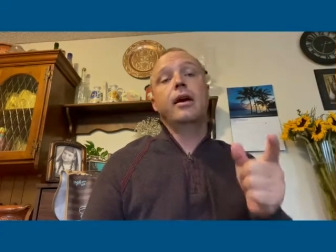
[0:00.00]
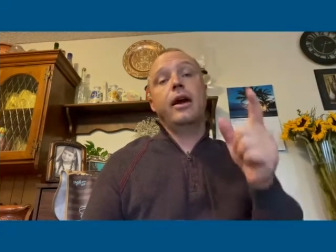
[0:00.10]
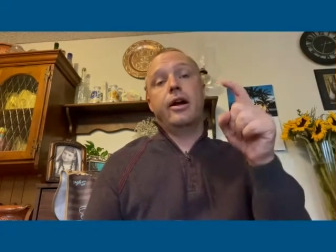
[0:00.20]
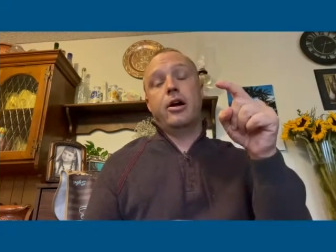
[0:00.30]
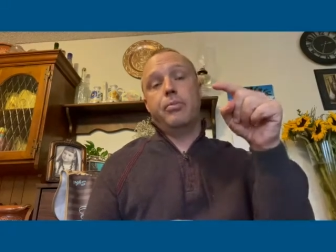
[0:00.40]

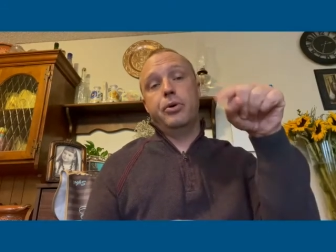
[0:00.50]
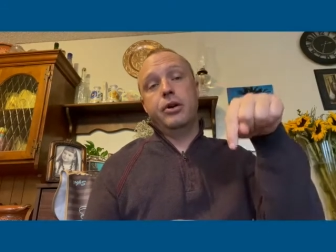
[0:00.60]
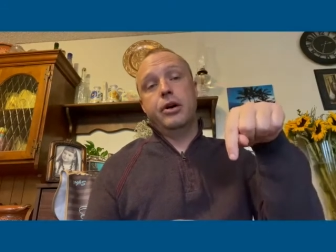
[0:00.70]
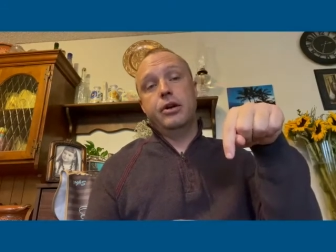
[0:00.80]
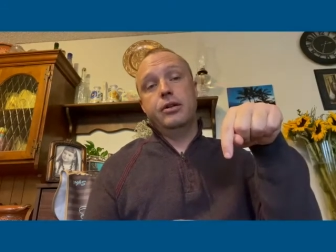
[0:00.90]
And I'll put
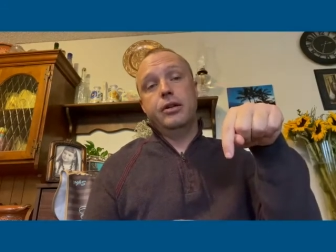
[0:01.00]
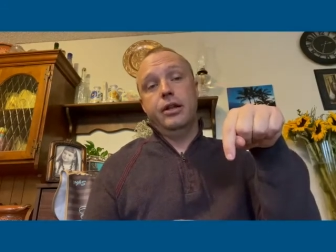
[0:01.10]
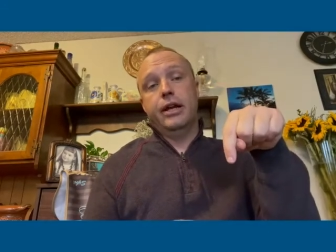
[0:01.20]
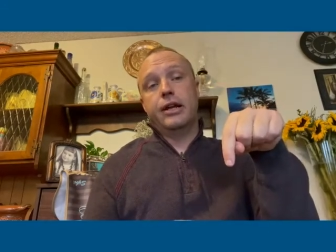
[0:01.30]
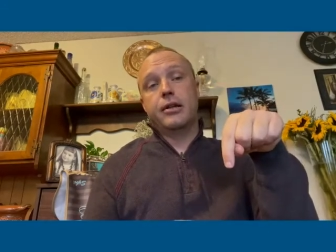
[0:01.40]
a
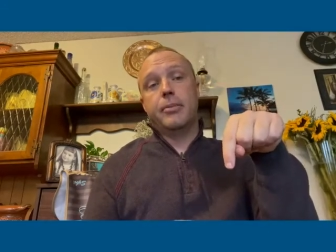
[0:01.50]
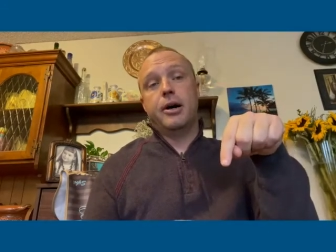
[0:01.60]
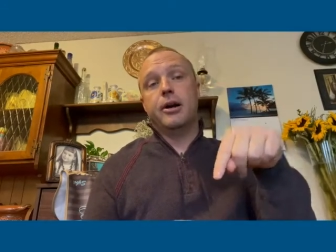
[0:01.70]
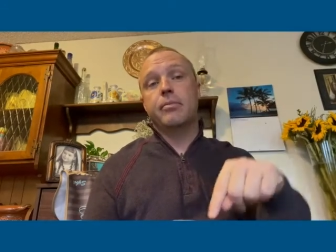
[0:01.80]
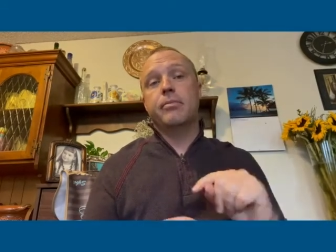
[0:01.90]
link at the
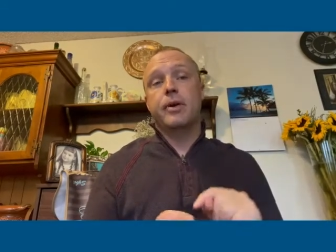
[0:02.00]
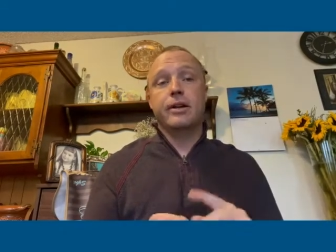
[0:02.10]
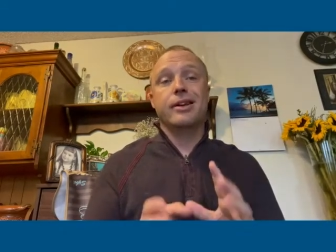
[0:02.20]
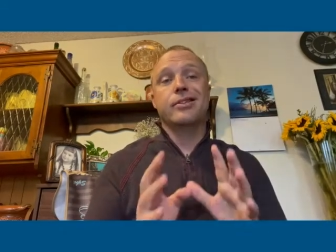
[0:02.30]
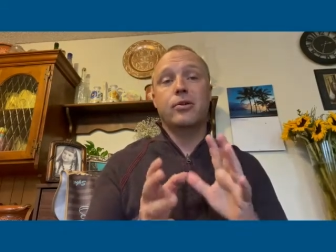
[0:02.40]
bottom. I
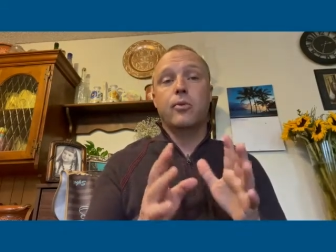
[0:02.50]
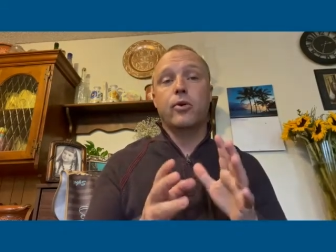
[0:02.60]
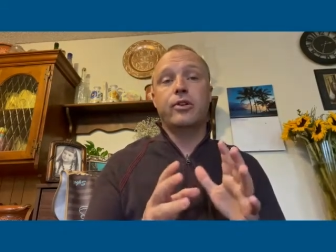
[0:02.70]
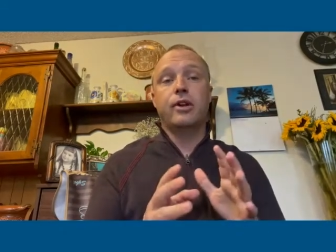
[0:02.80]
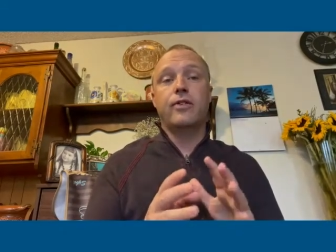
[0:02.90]
did a little more
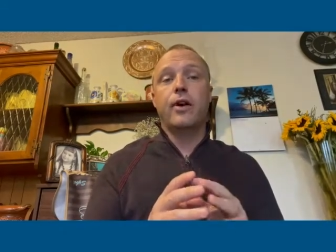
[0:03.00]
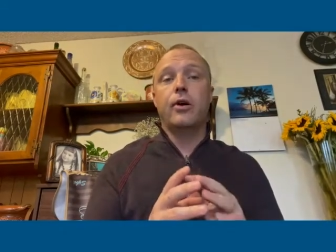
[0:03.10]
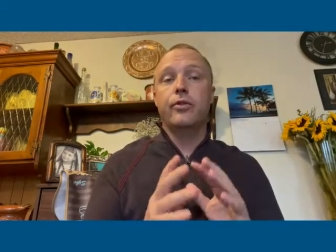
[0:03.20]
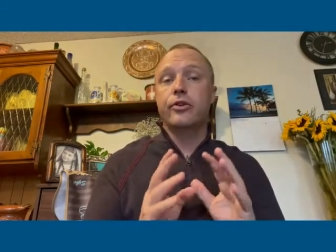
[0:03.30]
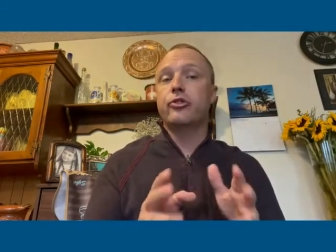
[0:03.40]

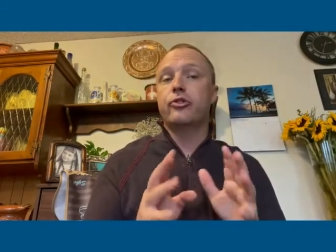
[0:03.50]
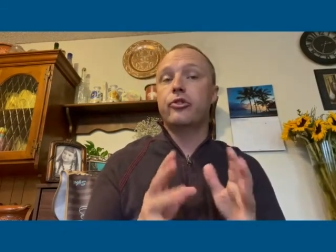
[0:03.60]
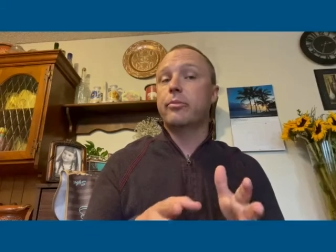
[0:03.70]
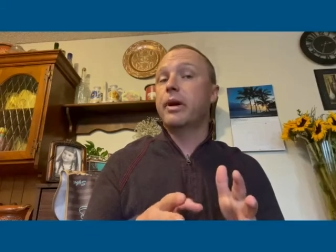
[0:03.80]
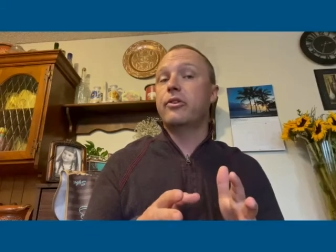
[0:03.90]
detail. This is just
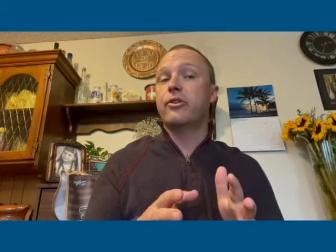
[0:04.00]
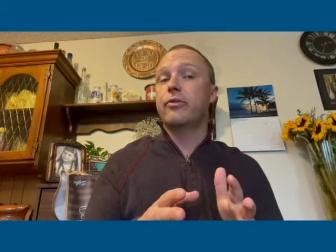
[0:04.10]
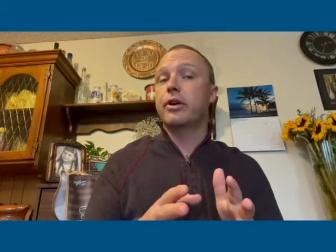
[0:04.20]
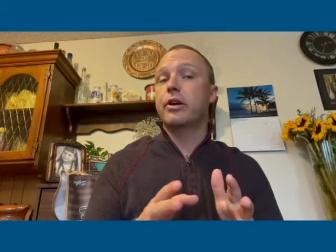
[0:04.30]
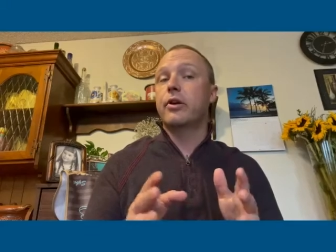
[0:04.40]
a basic
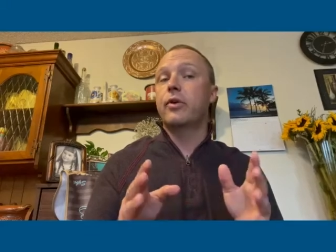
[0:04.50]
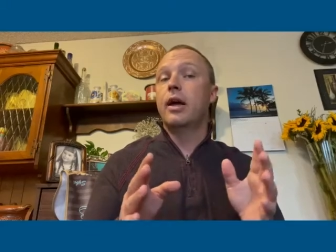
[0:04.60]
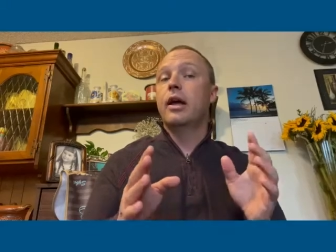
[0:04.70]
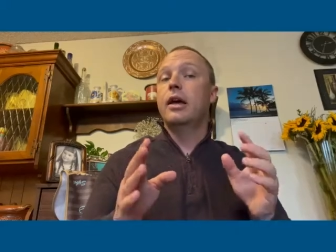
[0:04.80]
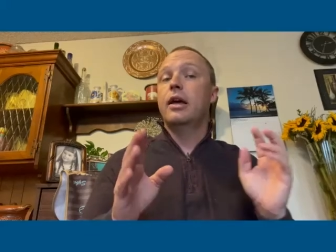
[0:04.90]
video.
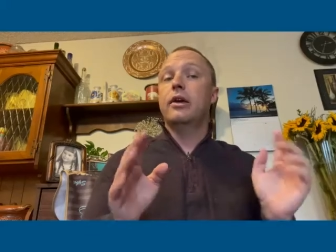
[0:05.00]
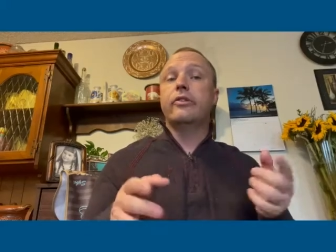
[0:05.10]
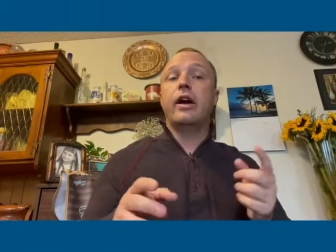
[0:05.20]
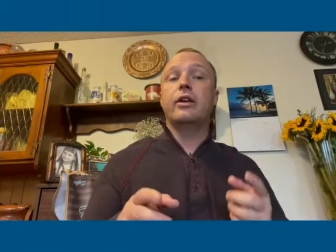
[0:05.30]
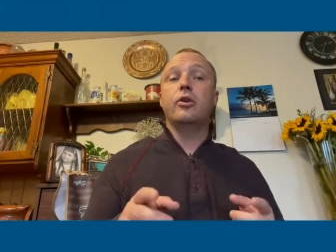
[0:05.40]
Is
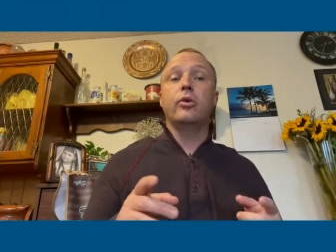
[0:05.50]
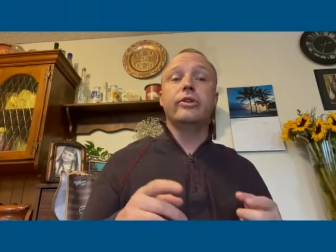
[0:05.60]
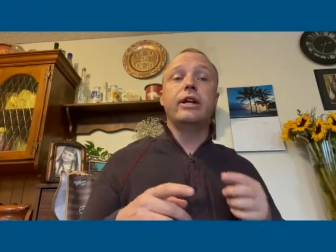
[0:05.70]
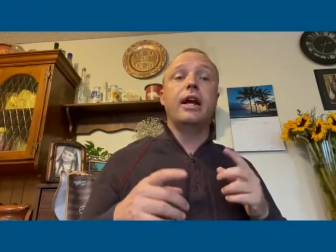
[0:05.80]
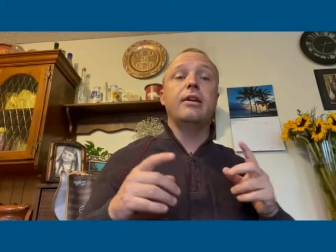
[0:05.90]
that you will
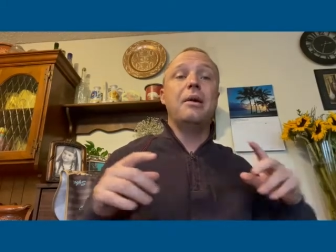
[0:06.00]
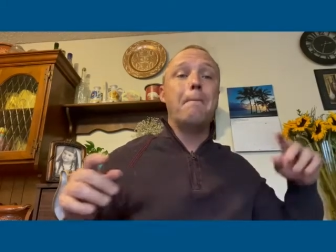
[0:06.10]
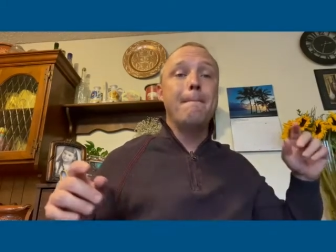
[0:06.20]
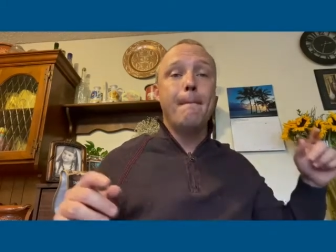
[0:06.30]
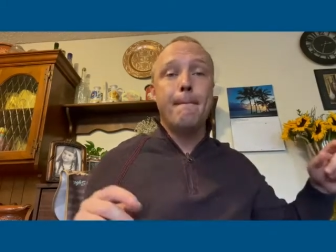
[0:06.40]
need a
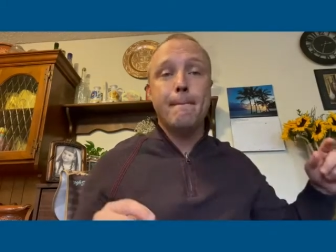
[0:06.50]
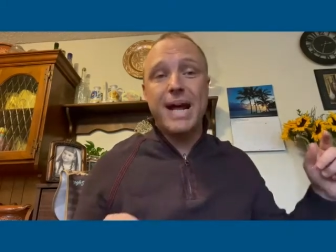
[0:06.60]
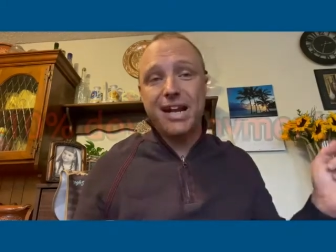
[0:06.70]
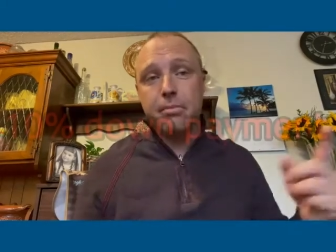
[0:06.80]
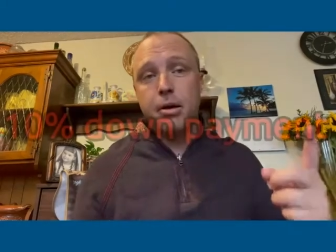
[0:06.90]

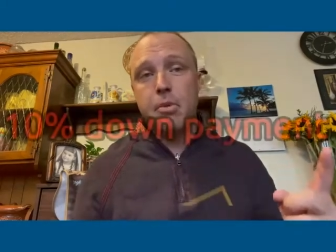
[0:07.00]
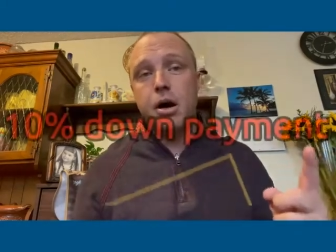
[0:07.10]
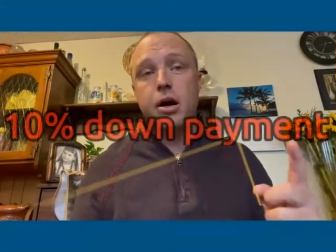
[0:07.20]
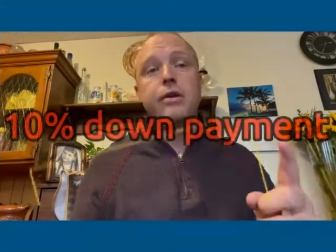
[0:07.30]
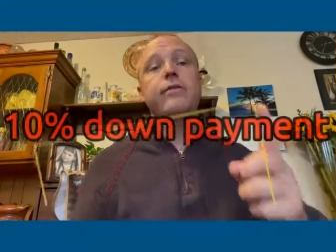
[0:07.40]
minimum
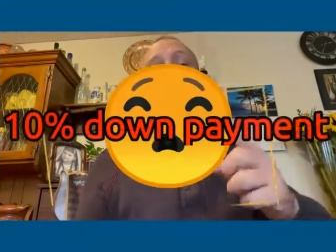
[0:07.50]
of,